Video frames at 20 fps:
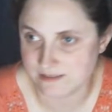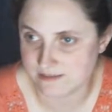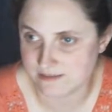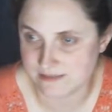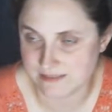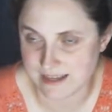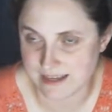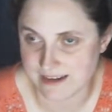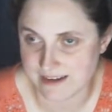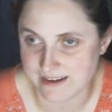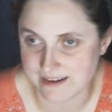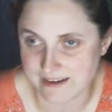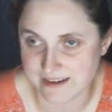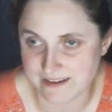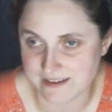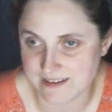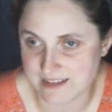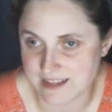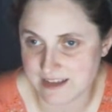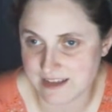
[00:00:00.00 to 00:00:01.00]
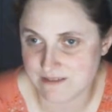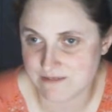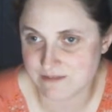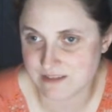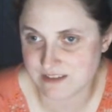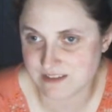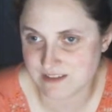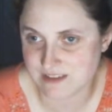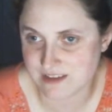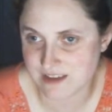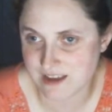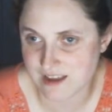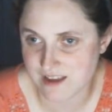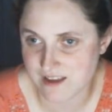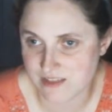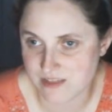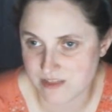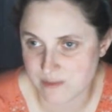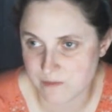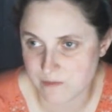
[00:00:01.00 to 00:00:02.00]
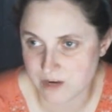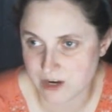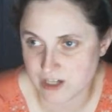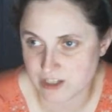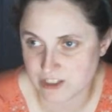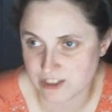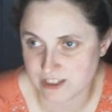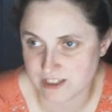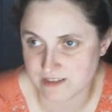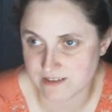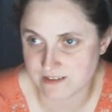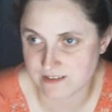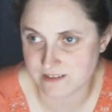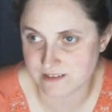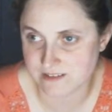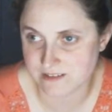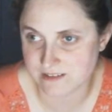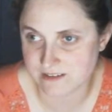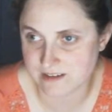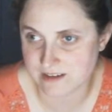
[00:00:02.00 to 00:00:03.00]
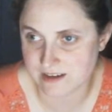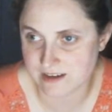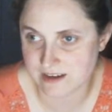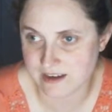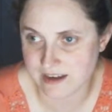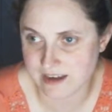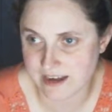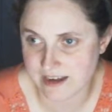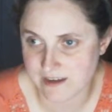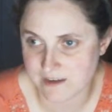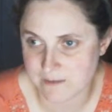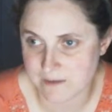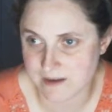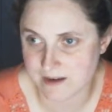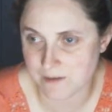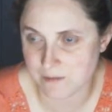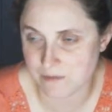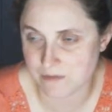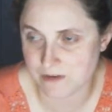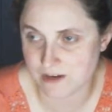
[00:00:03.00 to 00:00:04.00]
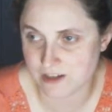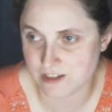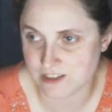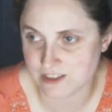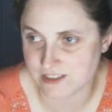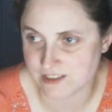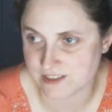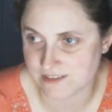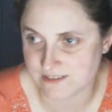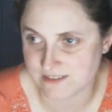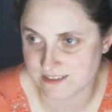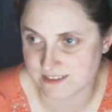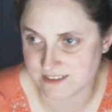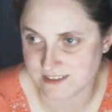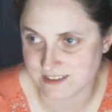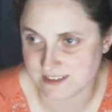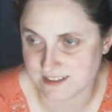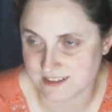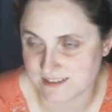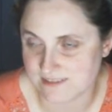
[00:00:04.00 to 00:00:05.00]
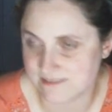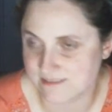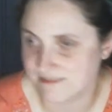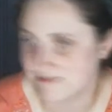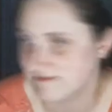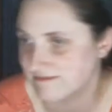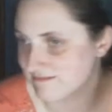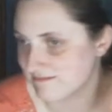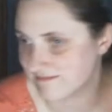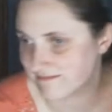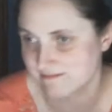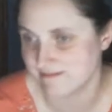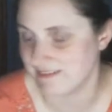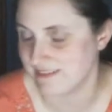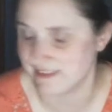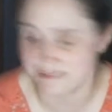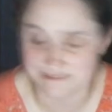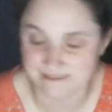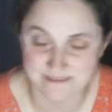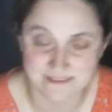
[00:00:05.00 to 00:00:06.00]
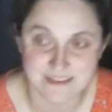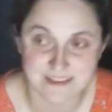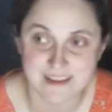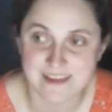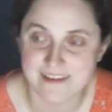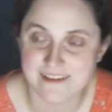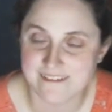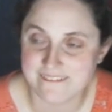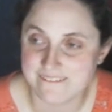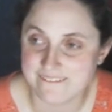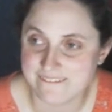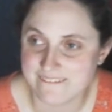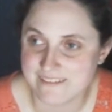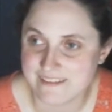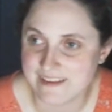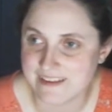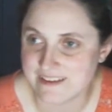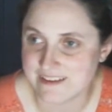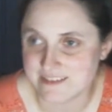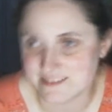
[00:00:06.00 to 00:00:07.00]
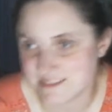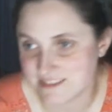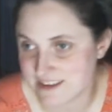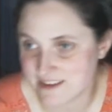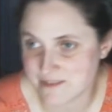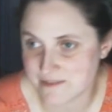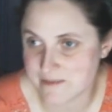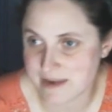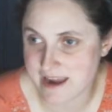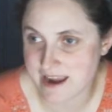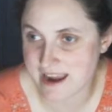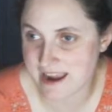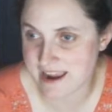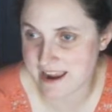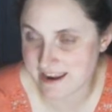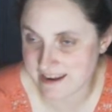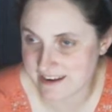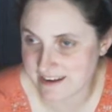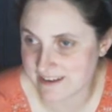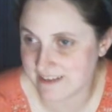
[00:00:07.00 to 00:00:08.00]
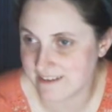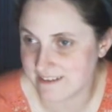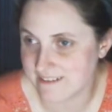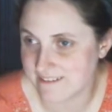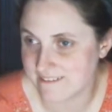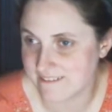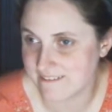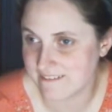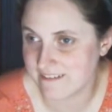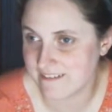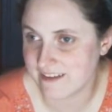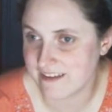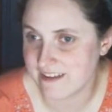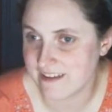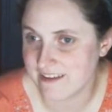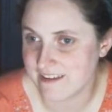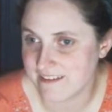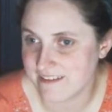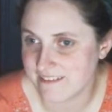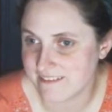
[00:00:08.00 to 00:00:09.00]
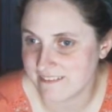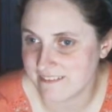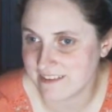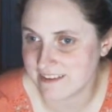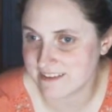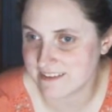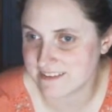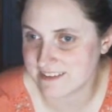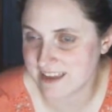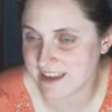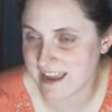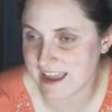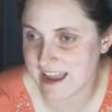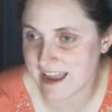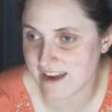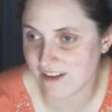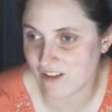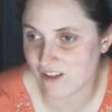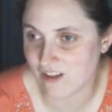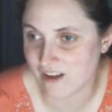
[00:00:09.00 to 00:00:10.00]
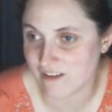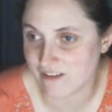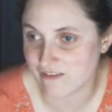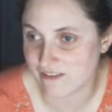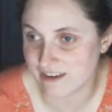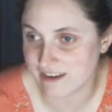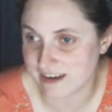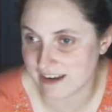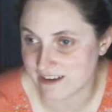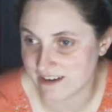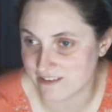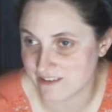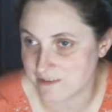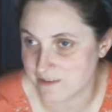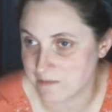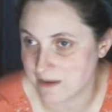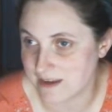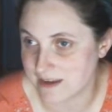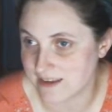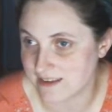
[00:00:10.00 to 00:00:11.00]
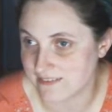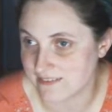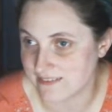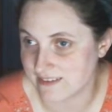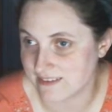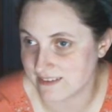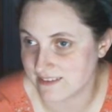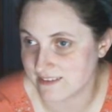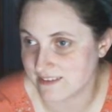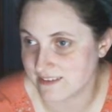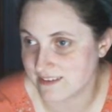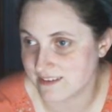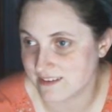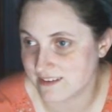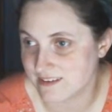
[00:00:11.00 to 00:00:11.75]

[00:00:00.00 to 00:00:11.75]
That was the project, an animated project I was gonna. Yeah. Slenderman. I had a lot of fun actually making this.